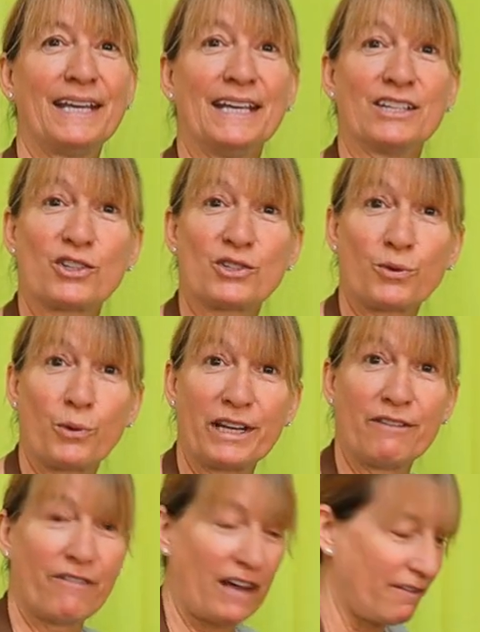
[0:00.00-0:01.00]
It's
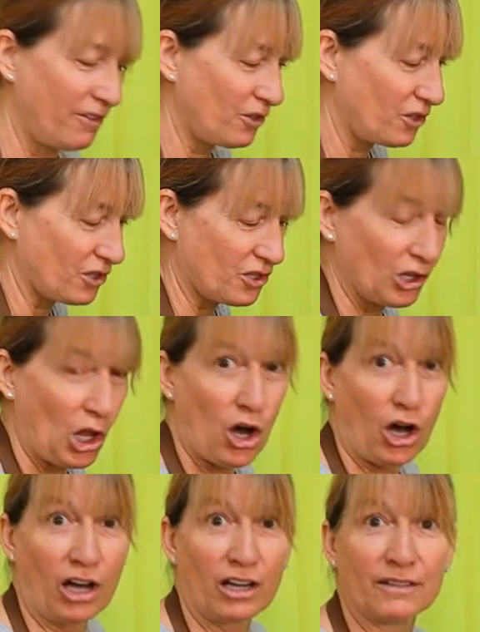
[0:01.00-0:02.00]
25 inches
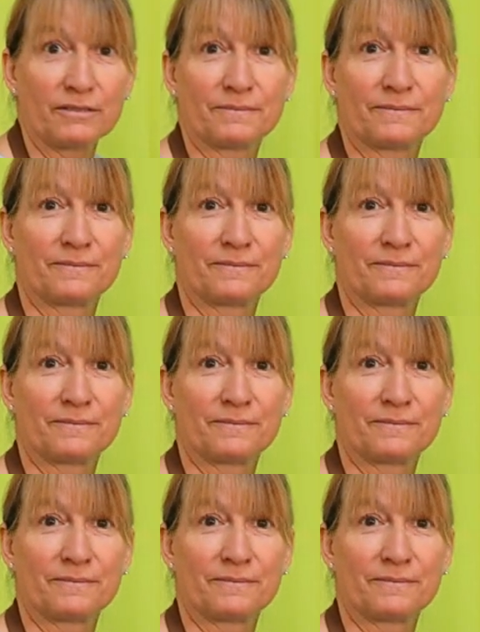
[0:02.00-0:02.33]
long,